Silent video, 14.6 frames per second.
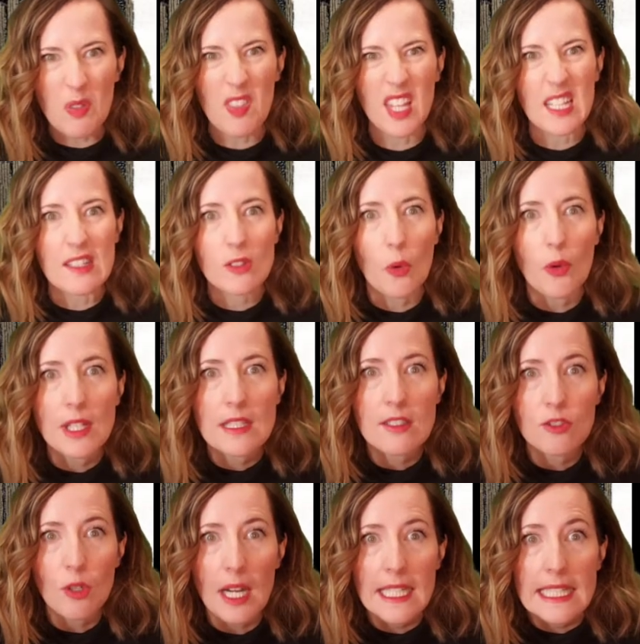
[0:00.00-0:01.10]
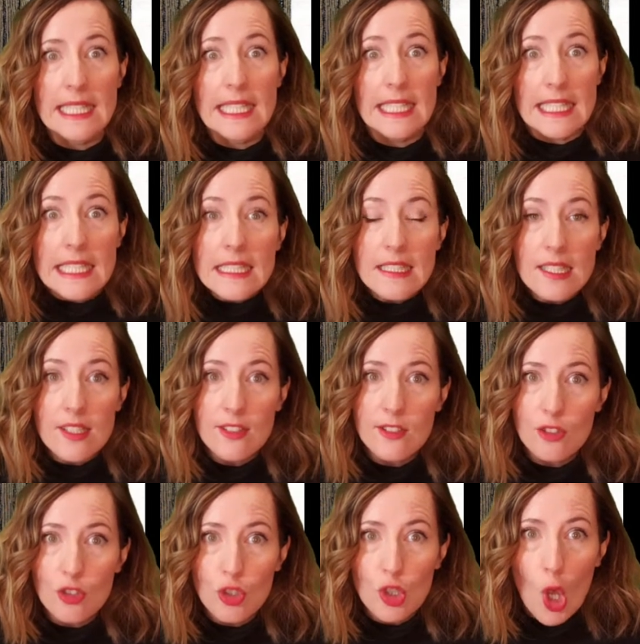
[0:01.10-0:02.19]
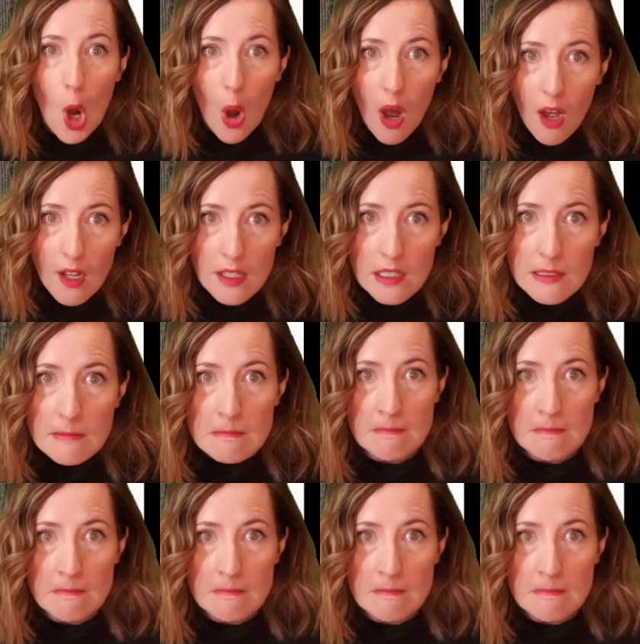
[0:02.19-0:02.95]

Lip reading: Do you think he's going to try to eat his dog?